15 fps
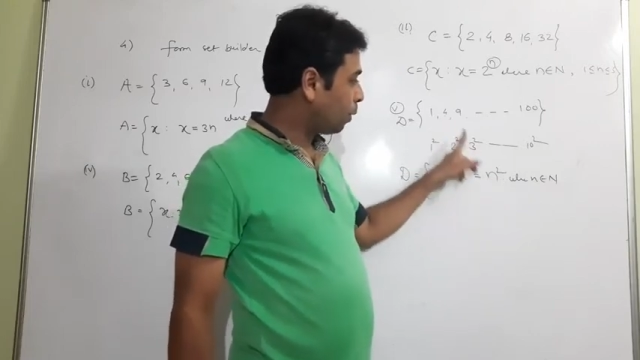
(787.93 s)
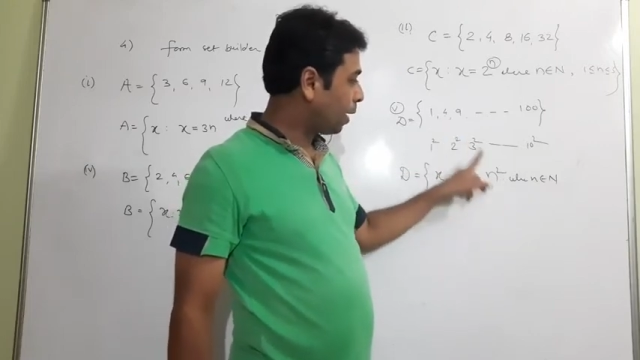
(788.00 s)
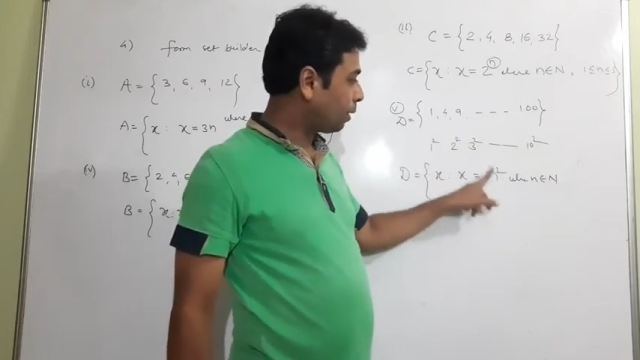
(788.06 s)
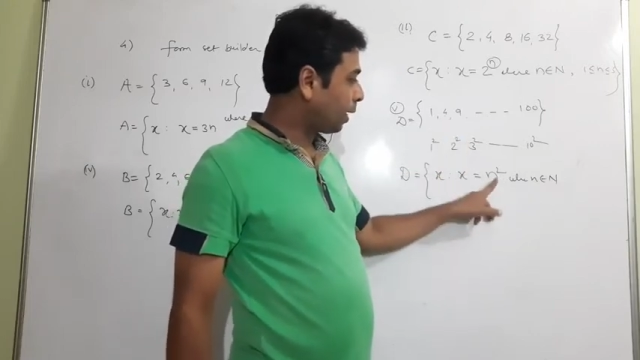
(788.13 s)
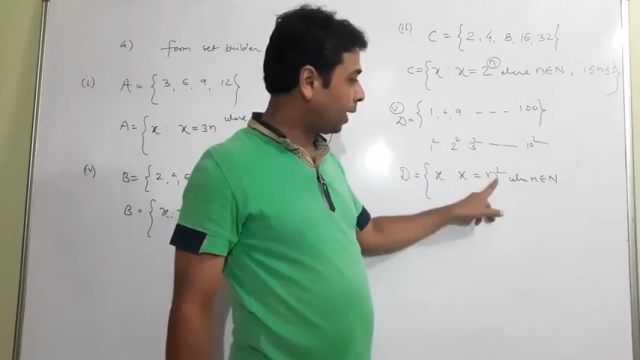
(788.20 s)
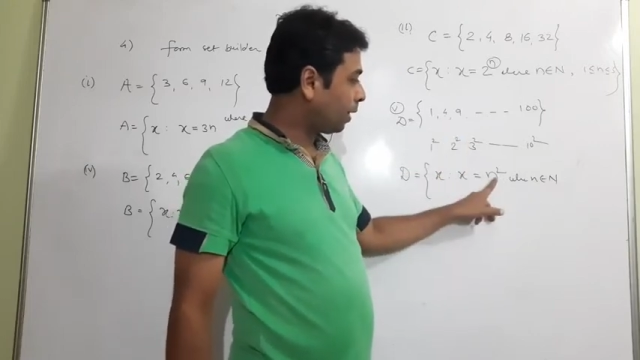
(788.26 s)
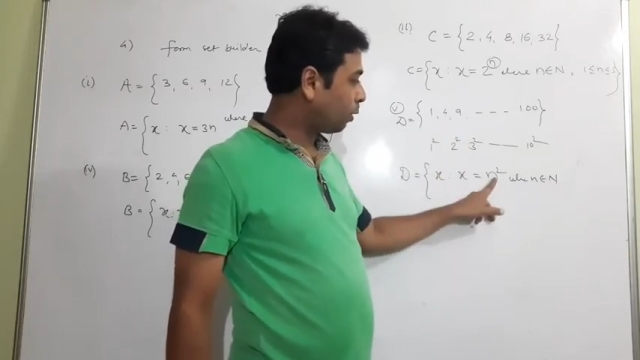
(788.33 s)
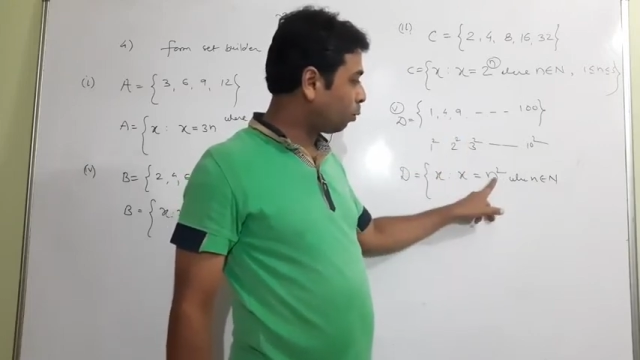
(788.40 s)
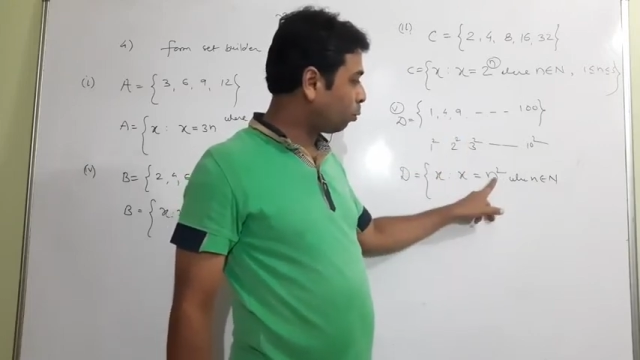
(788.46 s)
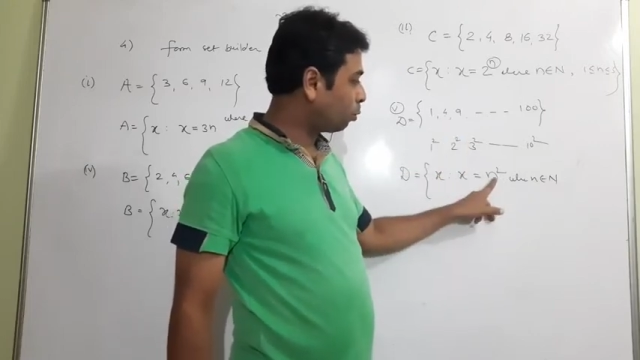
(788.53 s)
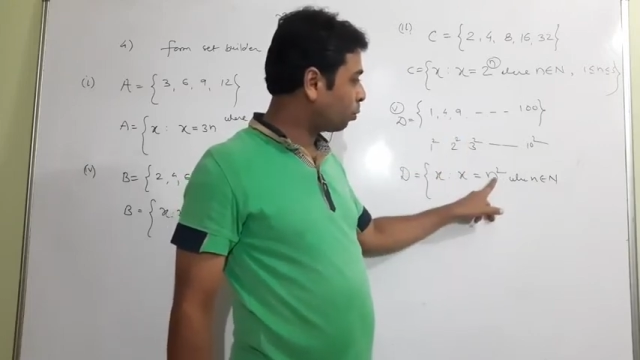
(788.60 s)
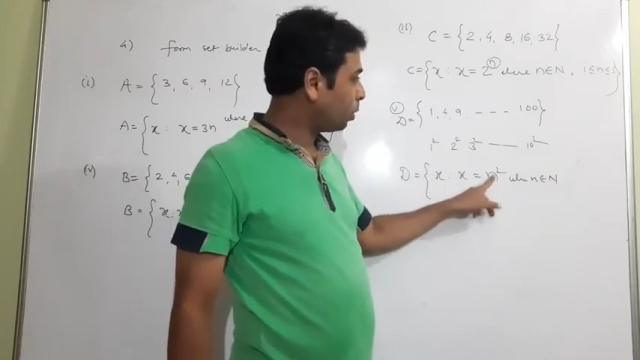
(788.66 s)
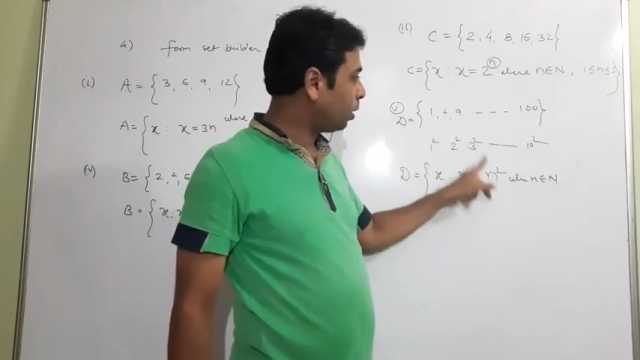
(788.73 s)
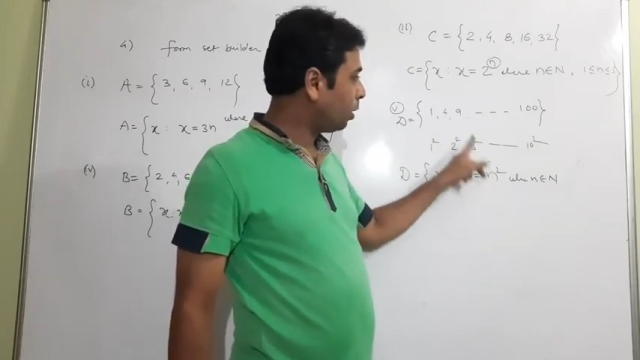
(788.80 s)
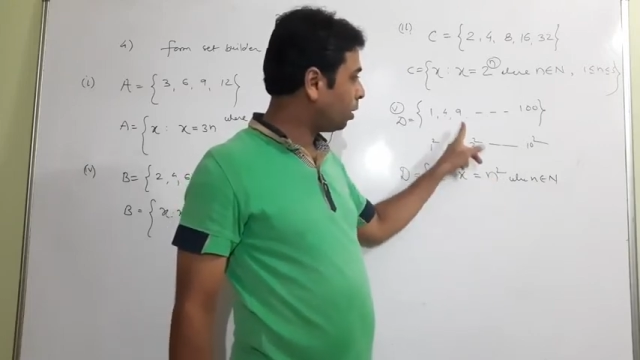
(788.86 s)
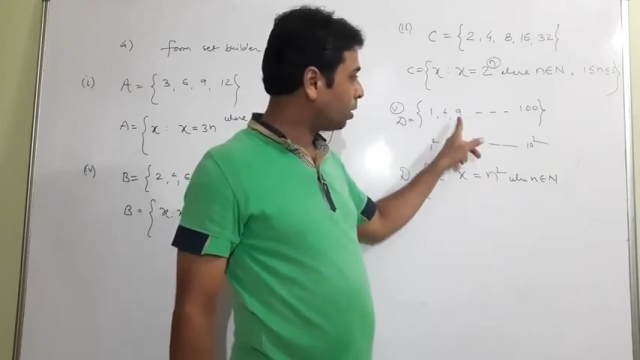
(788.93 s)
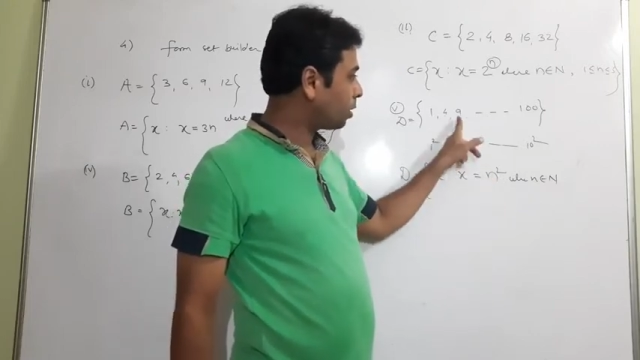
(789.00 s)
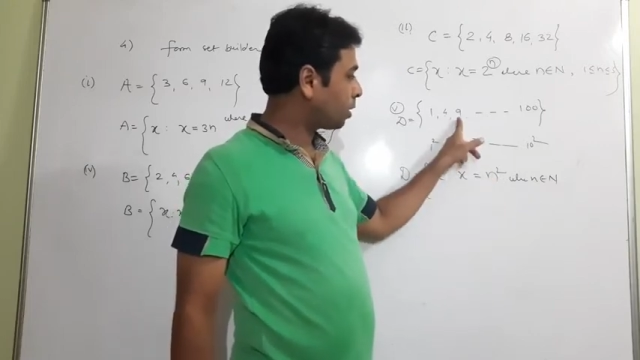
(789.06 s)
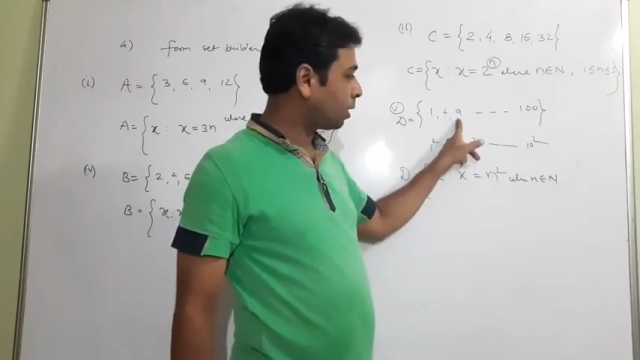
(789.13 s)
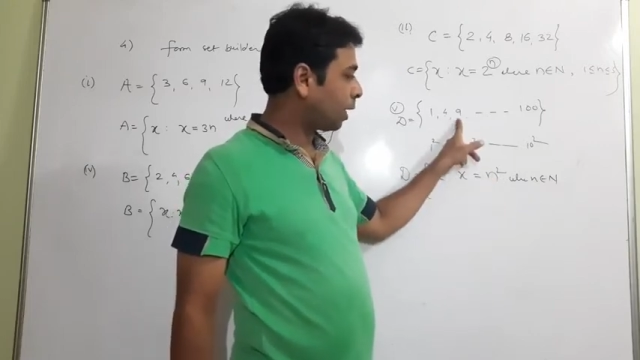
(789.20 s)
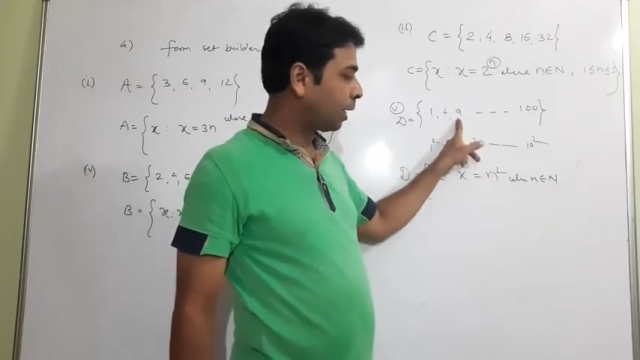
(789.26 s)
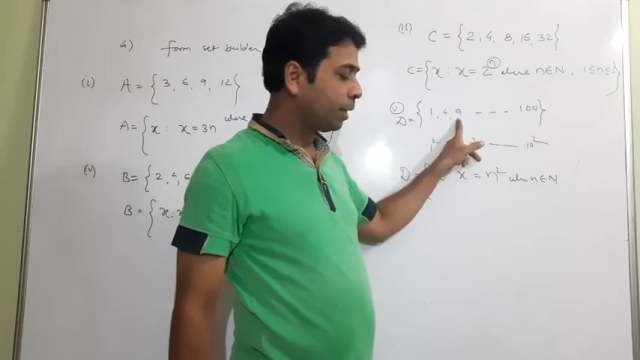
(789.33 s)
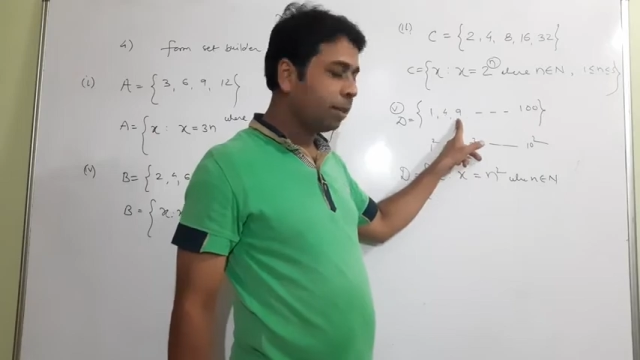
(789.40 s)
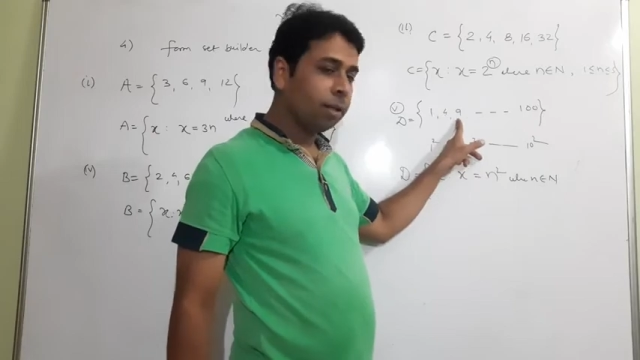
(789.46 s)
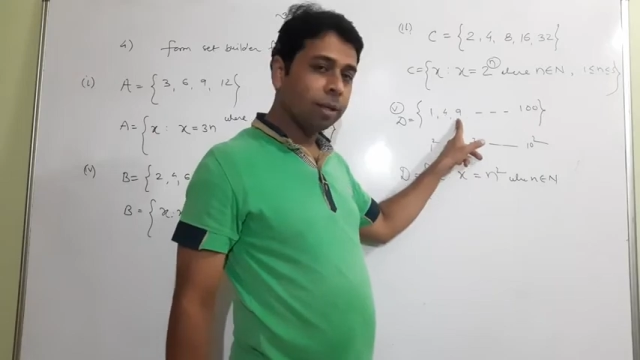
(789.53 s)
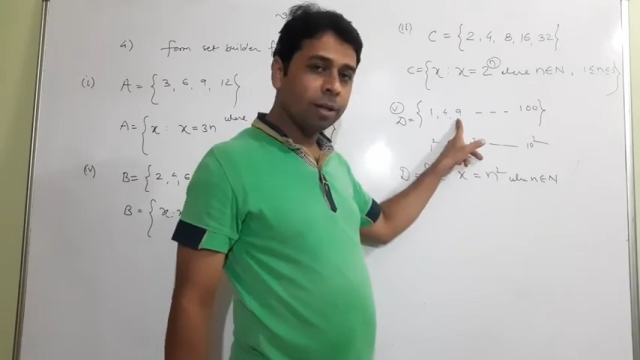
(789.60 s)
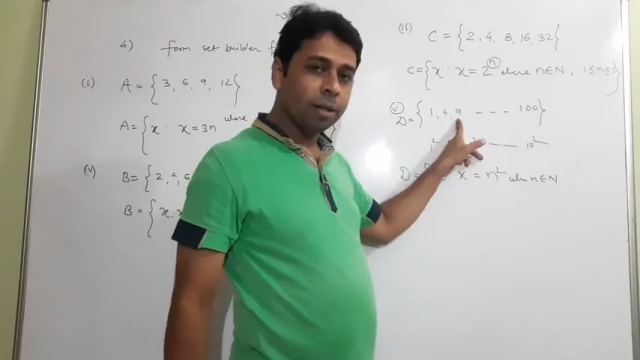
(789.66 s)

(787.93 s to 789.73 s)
And n equal to 3 is 9.